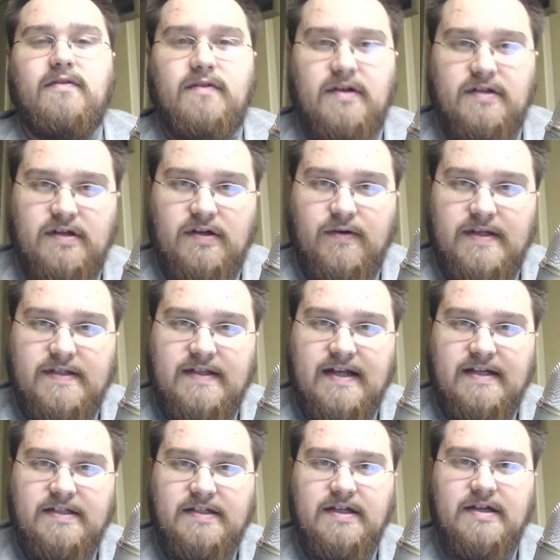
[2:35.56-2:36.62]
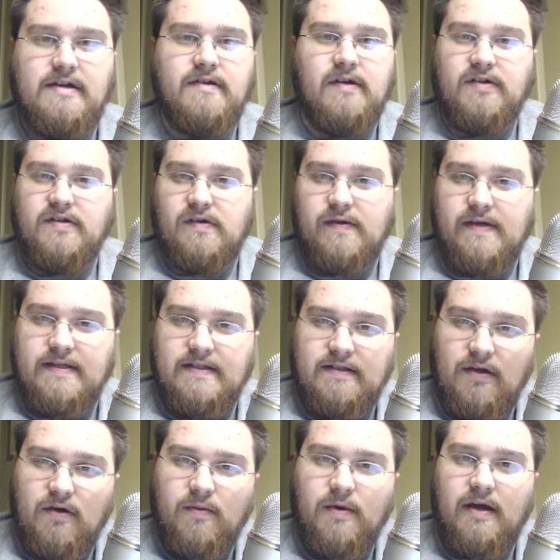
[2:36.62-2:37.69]
there's always next year, there's always
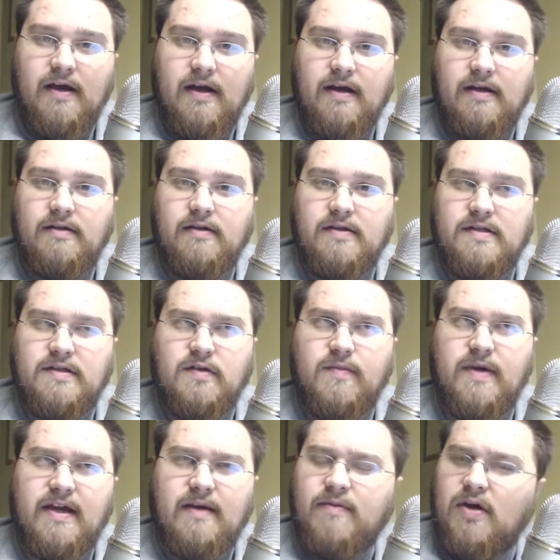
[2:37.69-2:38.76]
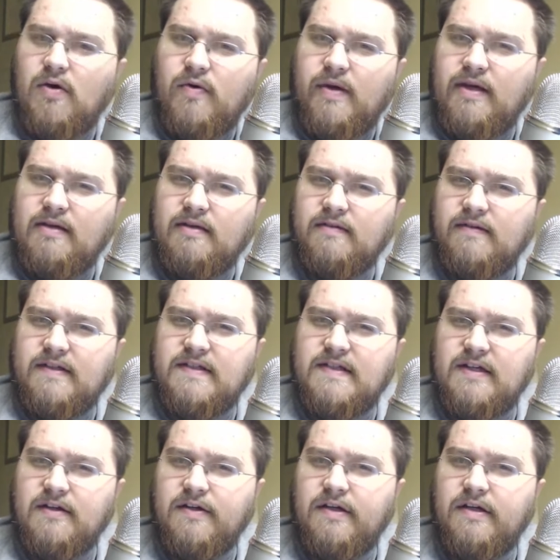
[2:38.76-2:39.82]
Youmacon, assuming I'm going this
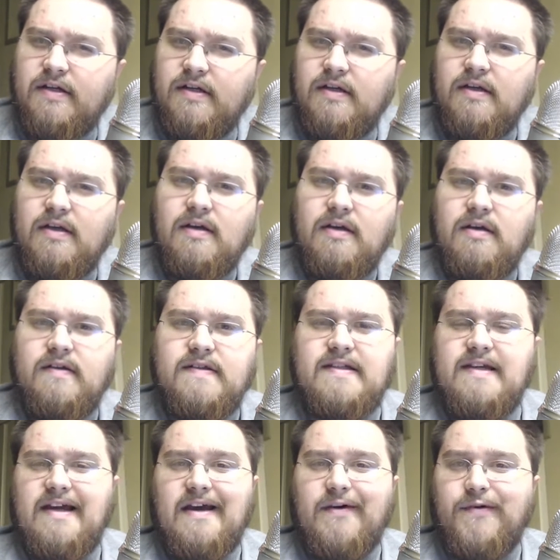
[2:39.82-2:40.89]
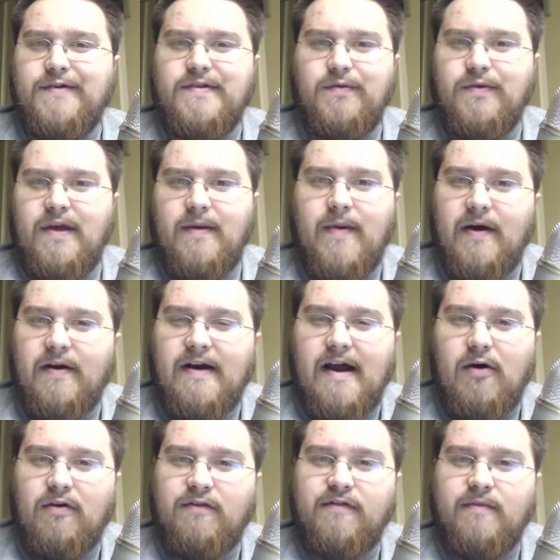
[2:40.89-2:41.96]
year. Seeing how it's only about an
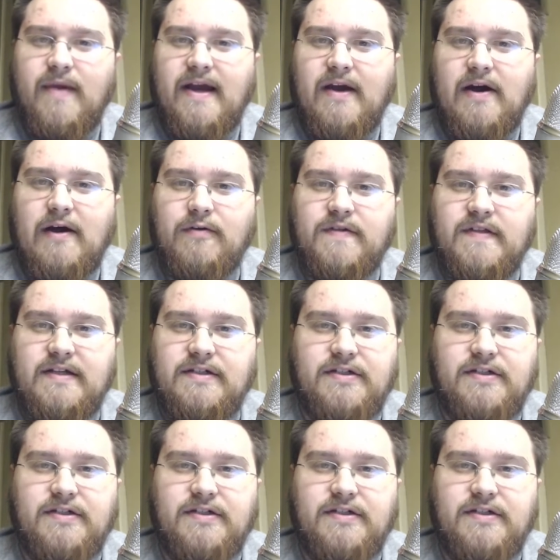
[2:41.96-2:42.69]
hour from my house, I